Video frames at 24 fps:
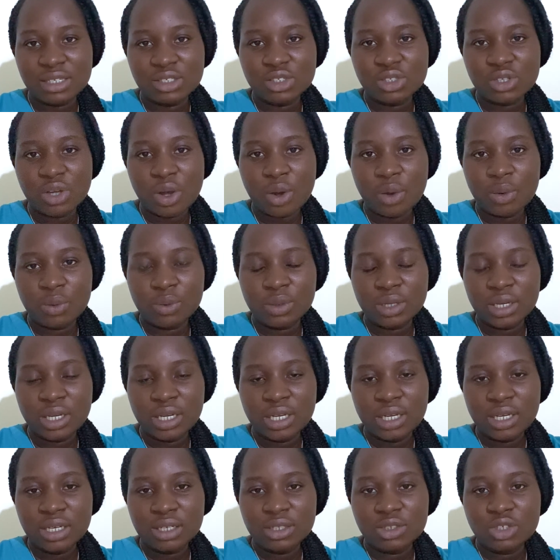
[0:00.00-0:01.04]
So
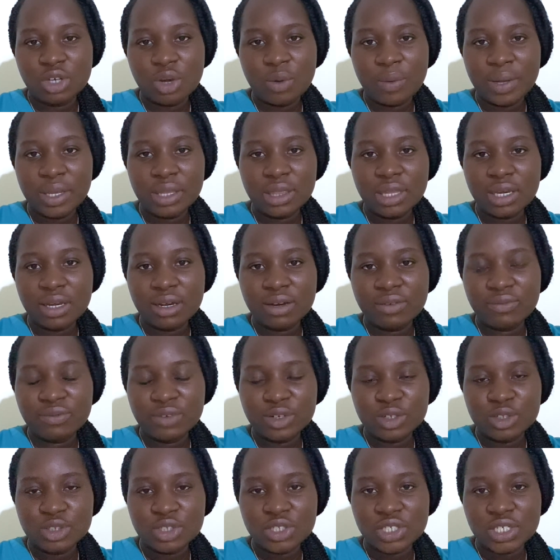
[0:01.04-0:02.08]
knowing the
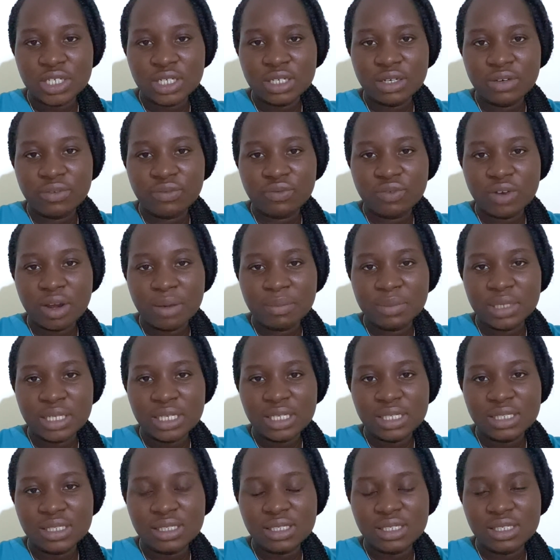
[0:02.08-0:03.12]
conversion from
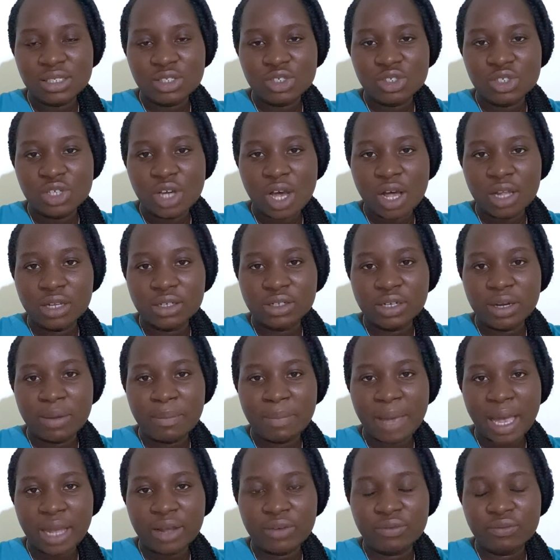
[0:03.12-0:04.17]
EC to dollar and
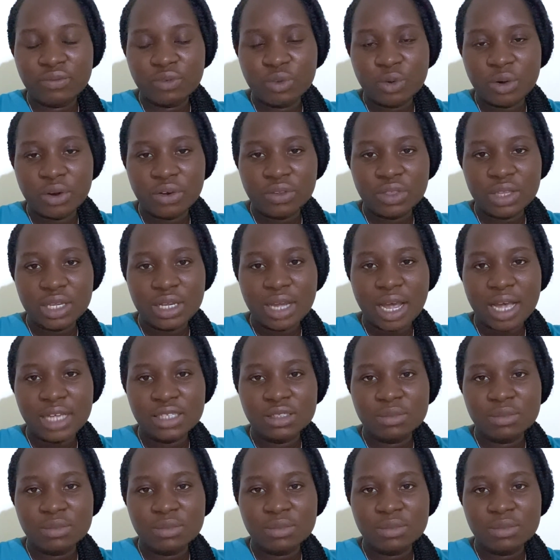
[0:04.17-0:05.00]
back and forth has